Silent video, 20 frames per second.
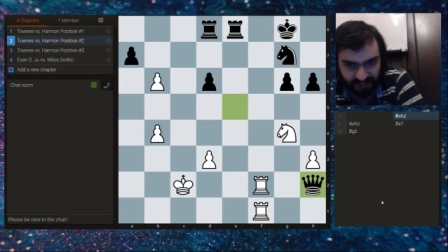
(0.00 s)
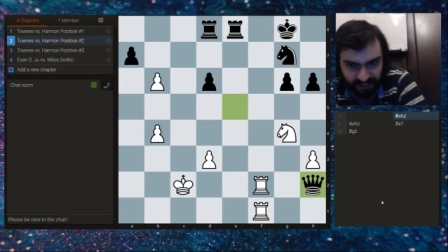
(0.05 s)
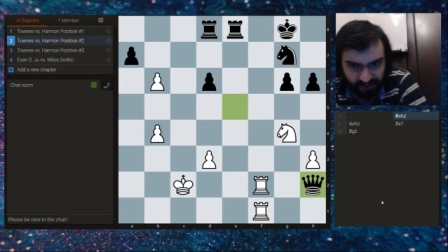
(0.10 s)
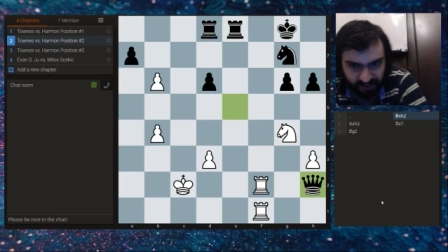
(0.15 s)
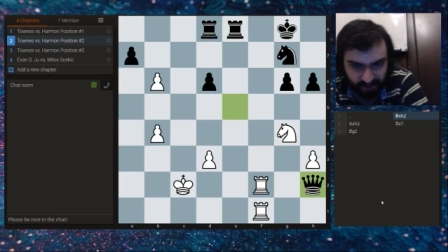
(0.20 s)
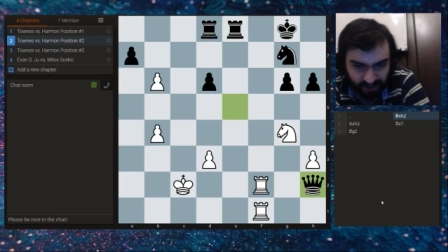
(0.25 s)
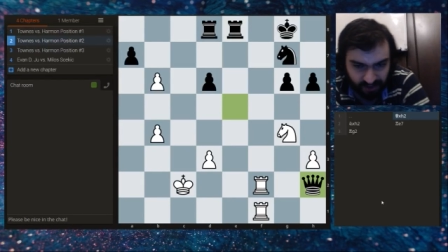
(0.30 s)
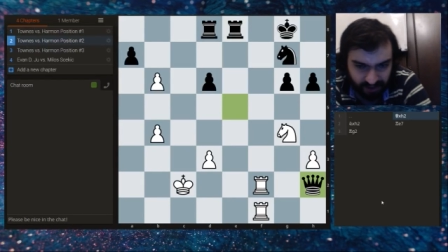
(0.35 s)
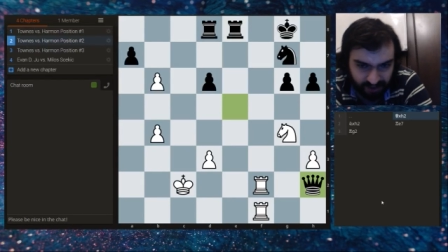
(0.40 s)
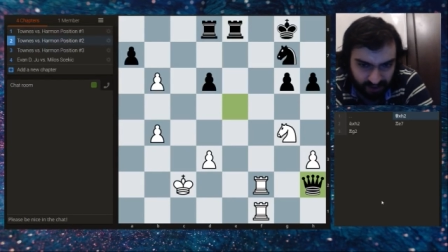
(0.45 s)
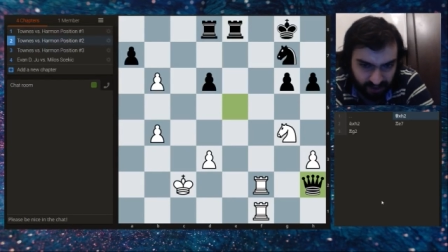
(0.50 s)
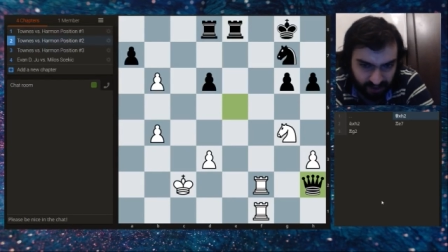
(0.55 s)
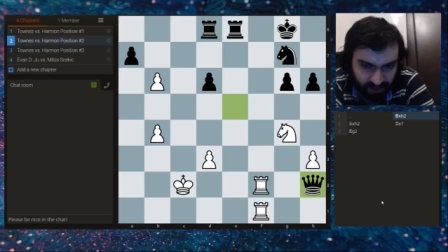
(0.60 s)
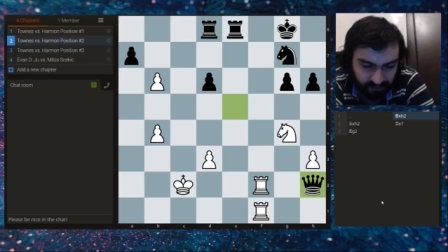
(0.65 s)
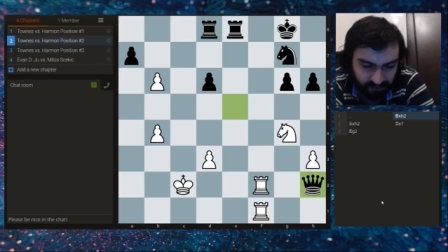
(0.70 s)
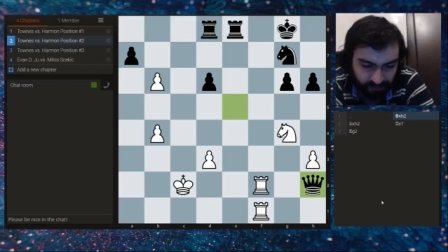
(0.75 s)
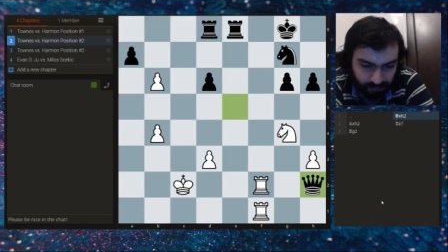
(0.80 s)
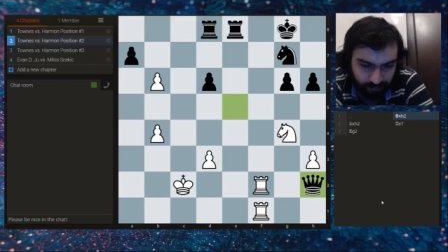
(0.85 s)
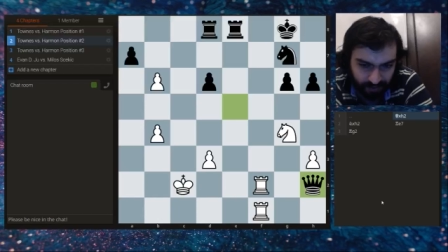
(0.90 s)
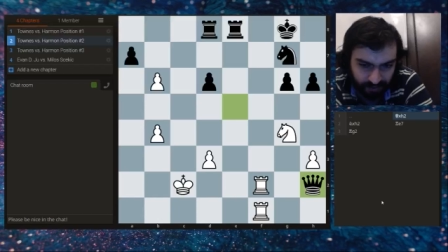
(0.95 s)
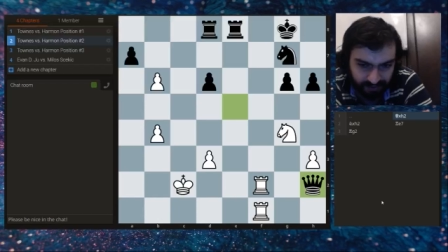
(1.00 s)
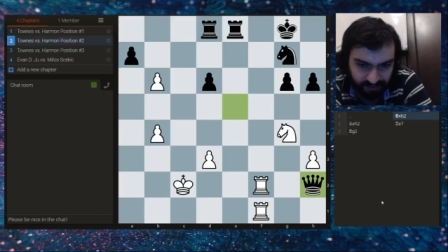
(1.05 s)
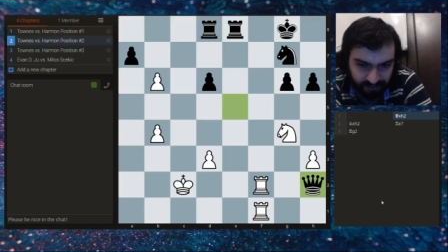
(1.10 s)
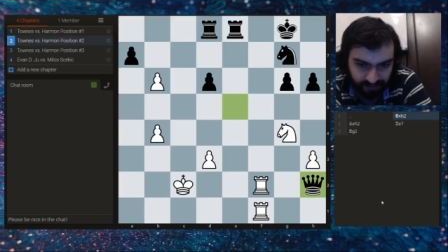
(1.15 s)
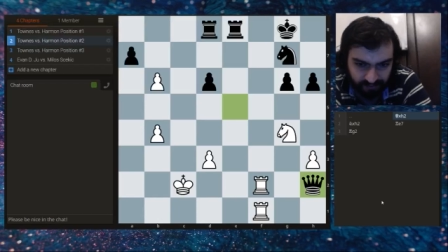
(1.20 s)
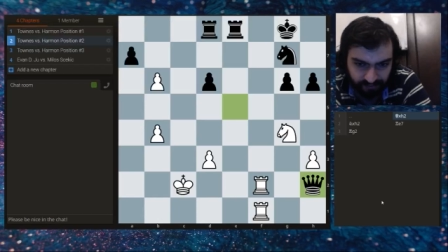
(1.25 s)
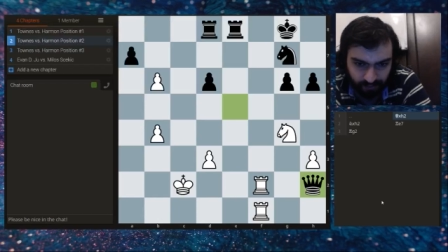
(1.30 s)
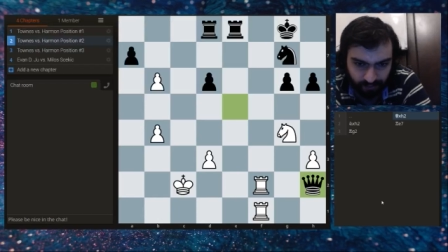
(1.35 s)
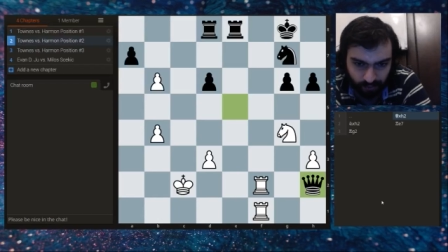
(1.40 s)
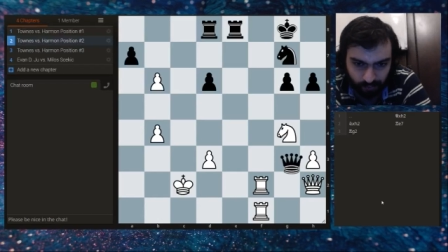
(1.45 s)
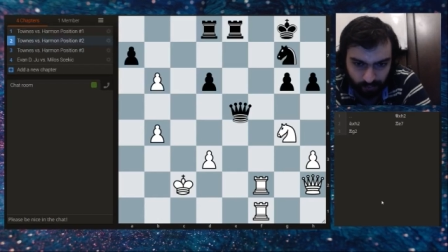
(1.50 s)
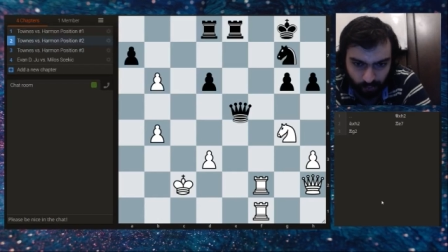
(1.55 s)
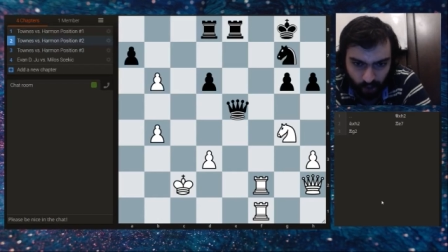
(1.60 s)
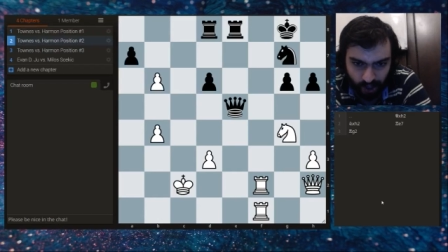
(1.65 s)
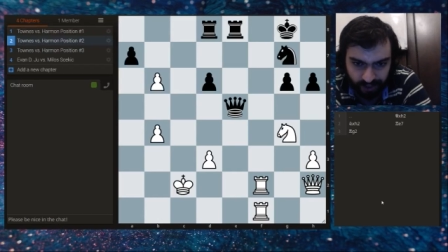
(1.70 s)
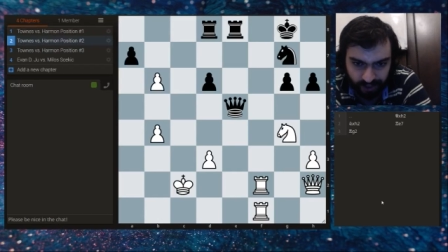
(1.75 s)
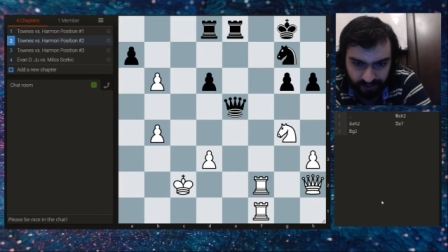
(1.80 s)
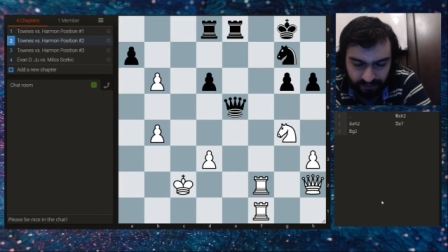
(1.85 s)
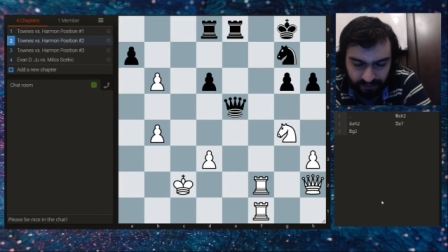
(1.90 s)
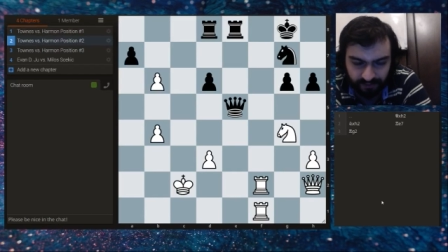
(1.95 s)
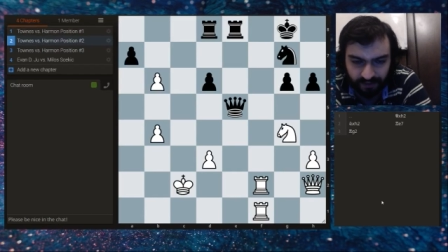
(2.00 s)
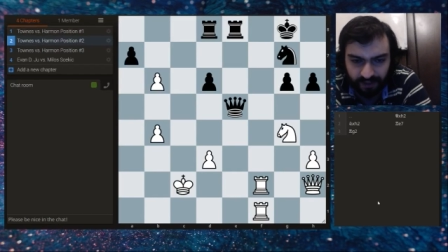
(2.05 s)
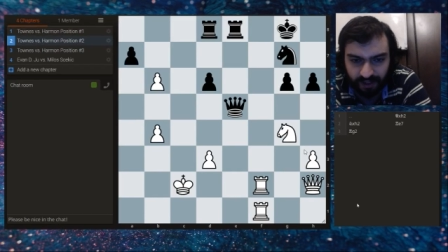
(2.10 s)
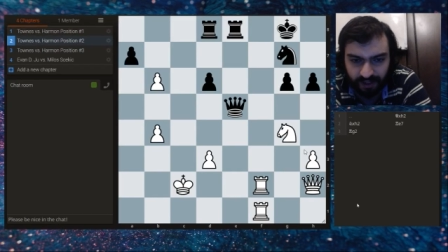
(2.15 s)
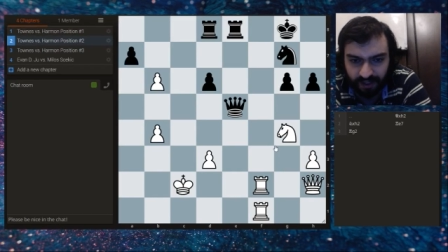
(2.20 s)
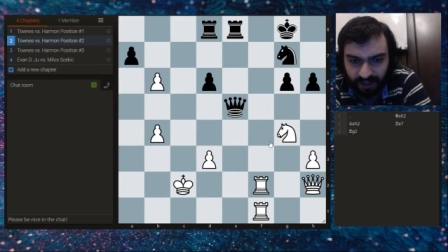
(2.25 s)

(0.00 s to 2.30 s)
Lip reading: actually even better for white.